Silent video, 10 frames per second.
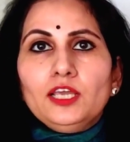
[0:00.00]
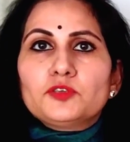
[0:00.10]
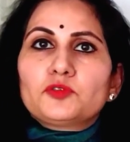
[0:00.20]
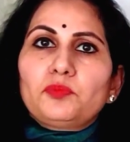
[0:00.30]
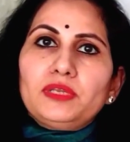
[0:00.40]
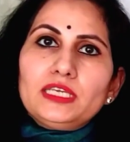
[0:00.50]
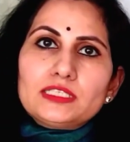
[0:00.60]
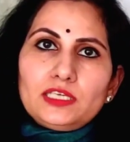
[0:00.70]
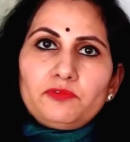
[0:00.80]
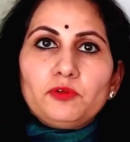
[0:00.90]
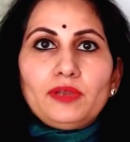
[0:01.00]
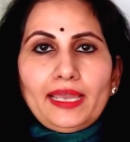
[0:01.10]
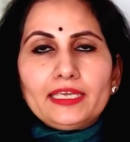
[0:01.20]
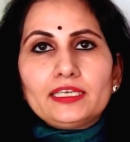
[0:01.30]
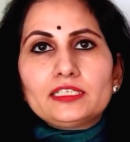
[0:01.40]
So please, if you
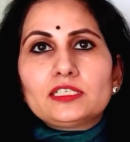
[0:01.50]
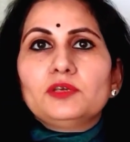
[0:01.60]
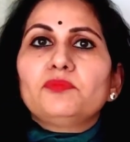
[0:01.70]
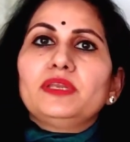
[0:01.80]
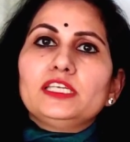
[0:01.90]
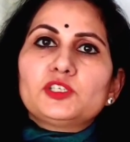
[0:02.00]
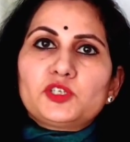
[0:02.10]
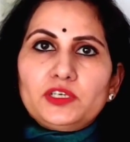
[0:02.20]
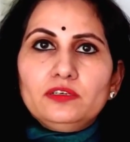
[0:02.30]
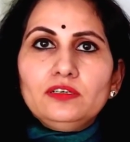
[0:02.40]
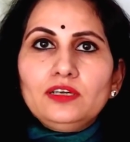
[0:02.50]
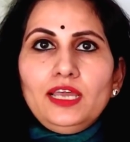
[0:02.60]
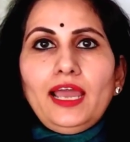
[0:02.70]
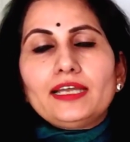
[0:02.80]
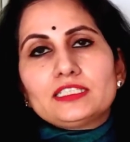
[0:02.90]
like it, please share
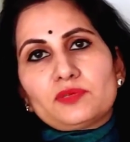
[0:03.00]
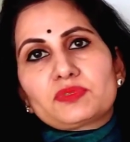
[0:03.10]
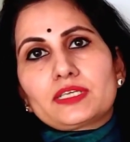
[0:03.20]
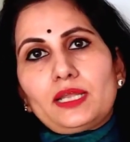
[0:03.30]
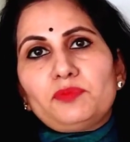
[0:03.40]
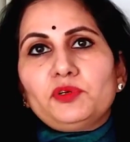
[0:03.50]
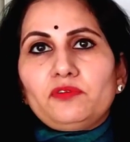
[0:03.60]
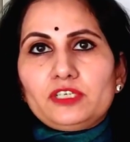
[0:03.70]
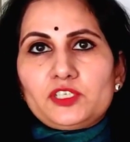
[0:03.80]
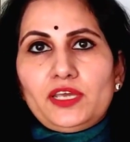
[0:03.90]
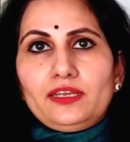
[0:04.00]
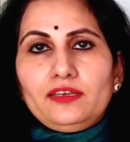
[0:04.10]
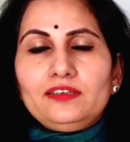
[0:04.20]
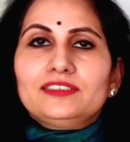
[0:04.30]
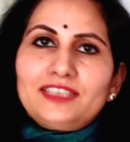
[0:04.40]
and subscribe to our
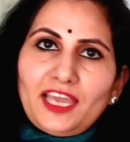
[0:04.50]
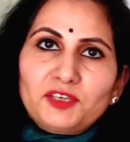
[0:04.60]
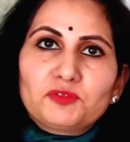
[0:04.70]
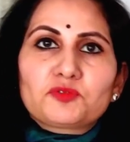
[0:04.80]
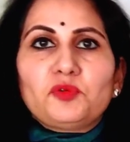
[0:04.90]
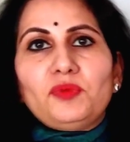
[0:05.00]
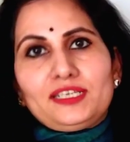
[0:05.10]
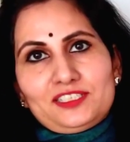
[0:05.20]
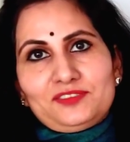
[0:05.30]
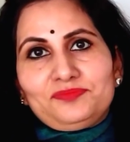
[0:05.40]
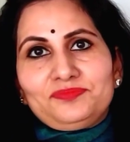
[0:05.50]
channel. Thank you so much.